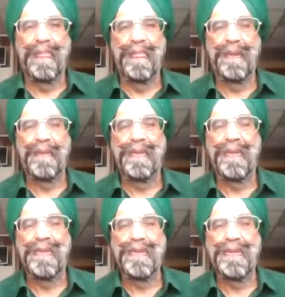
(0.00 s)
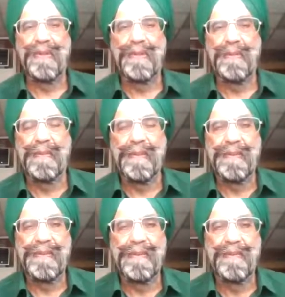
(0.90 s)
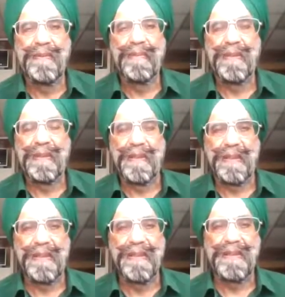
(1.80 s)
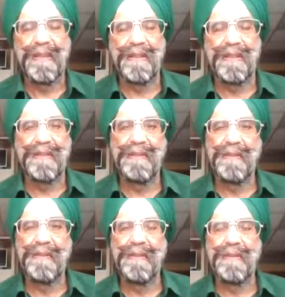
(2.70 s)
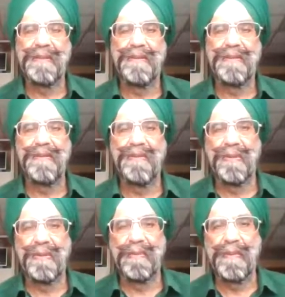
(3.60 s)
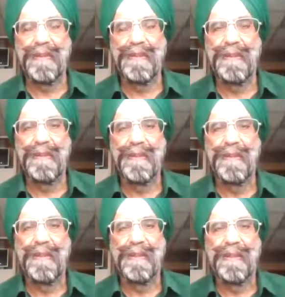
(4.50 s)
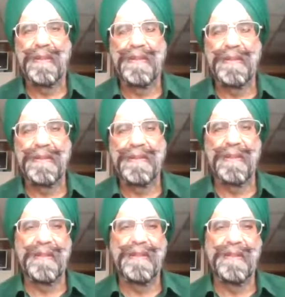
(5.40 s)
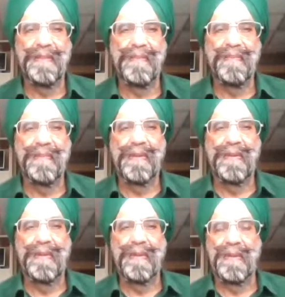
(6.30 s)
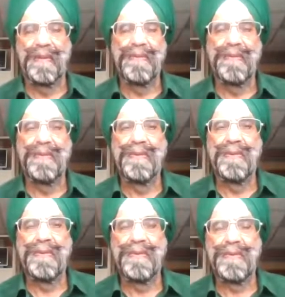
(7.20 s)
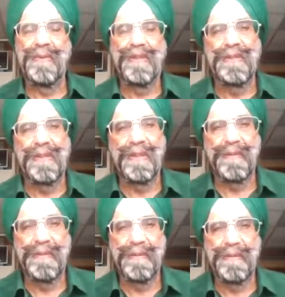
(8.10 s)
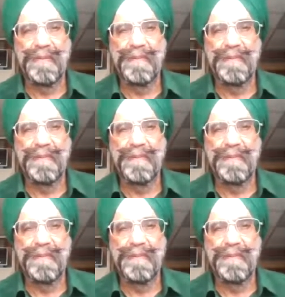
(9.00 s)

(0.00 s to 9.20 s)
I'm going to talk about insight into the format and design of Guru Granth Sahib Ji.